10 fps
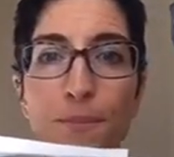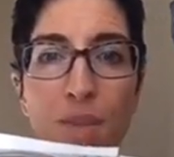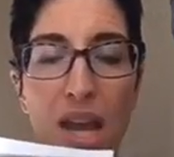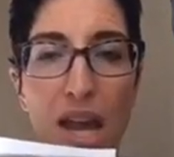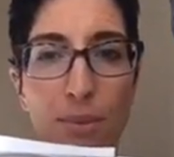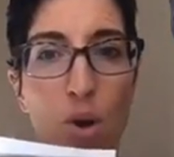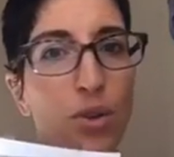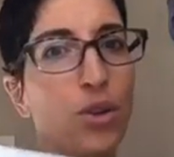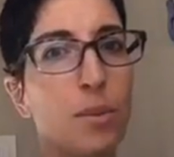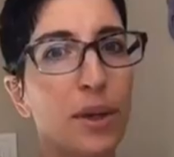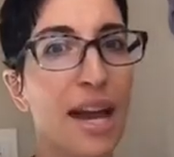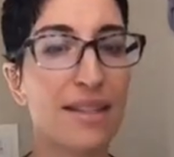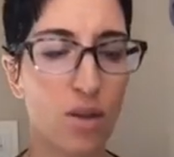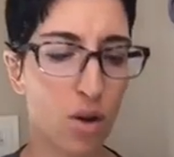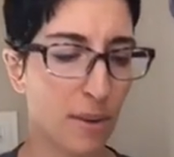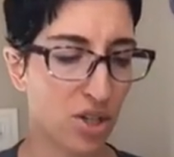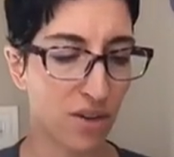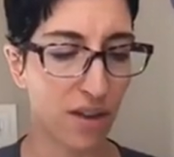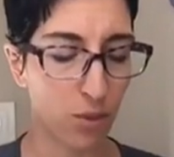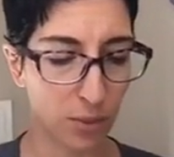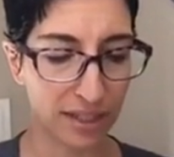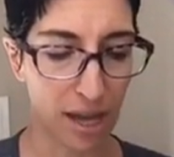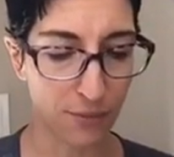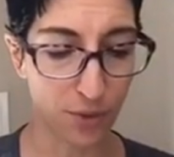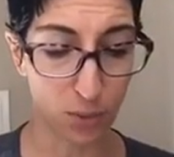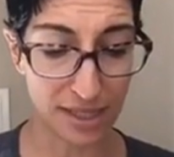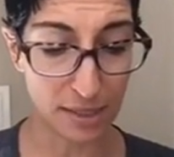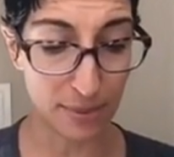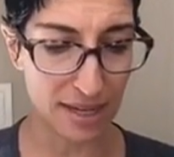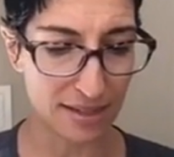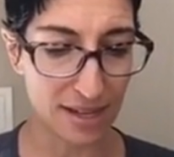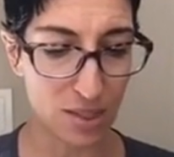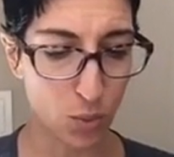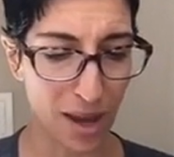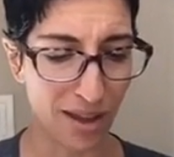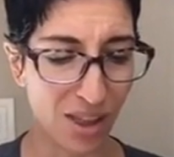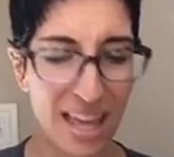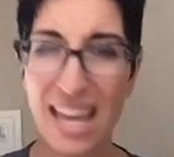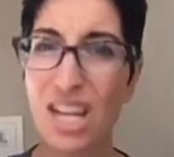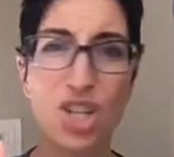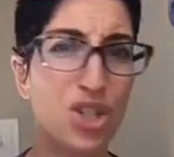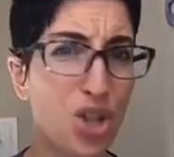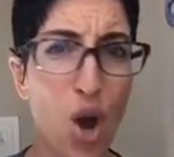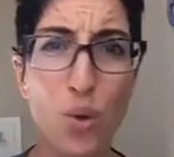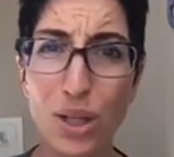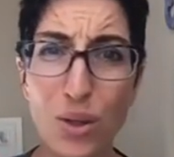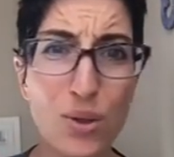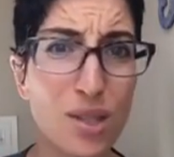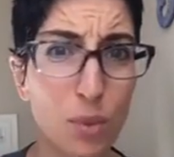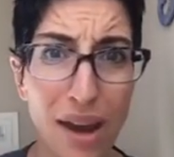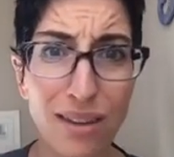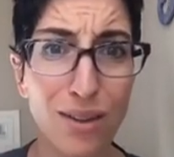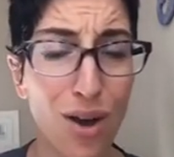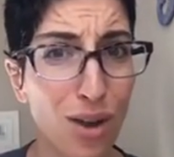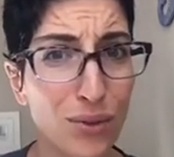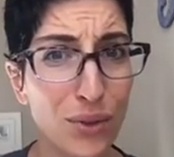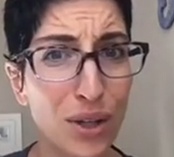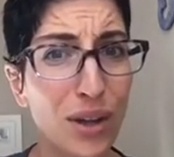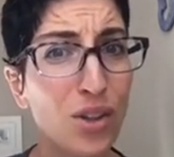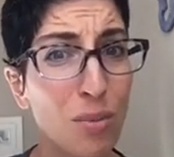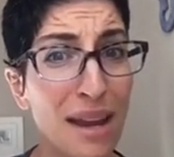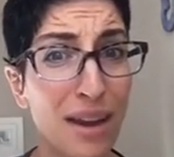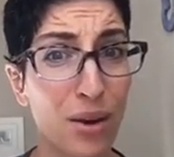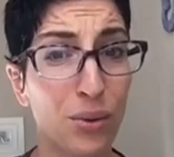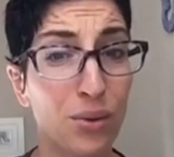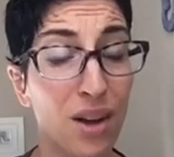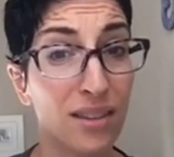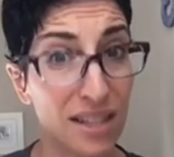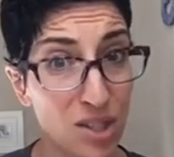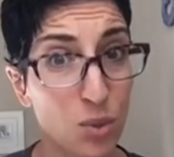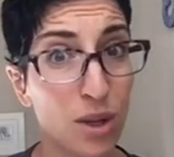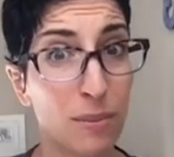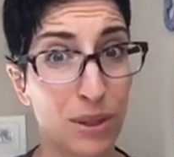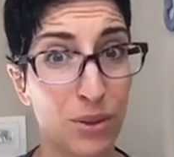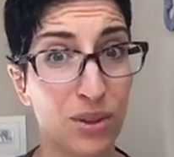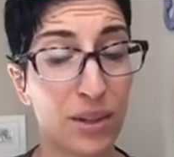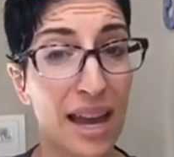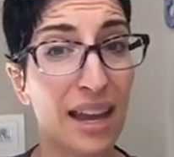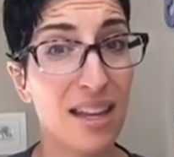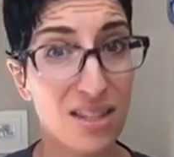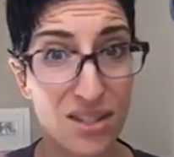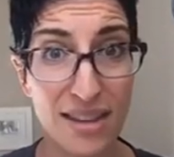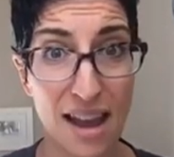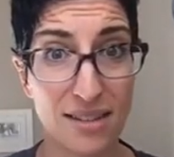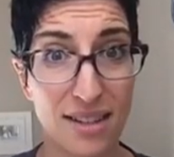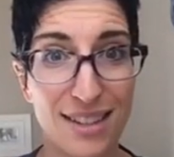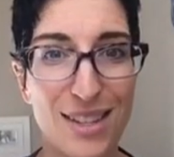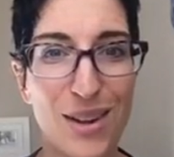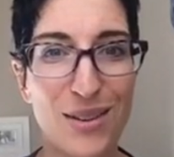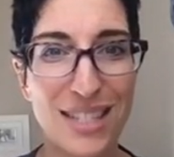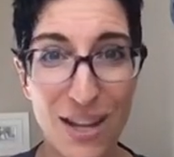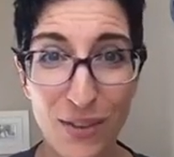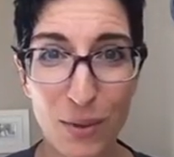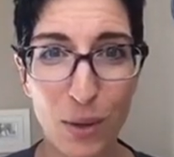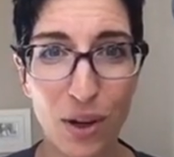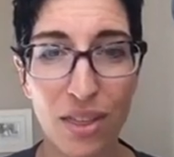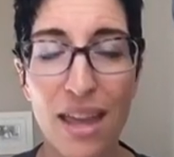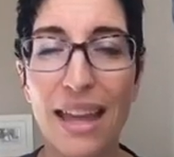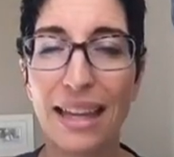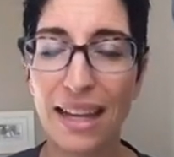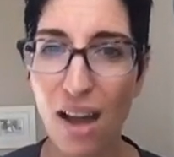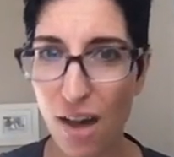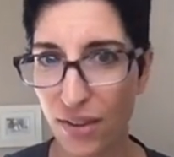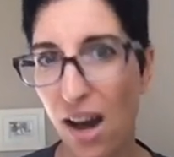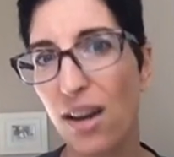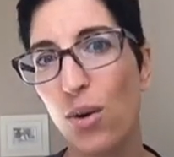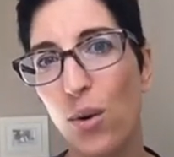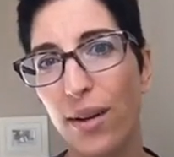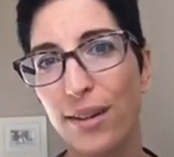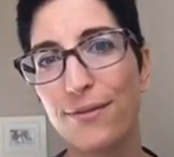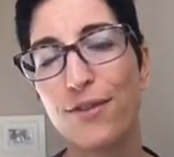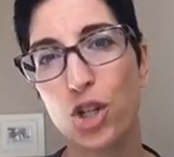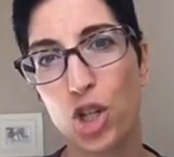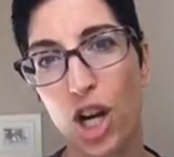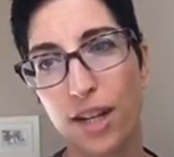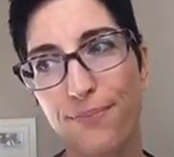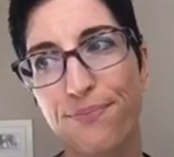The Whole30 book has a whole bunch of really helpful recipes as well. Don't use the regular olive oil in your mayo unless you want to puke, okay? It's just nasty. So it's definitely worth getting avocado oil for sure.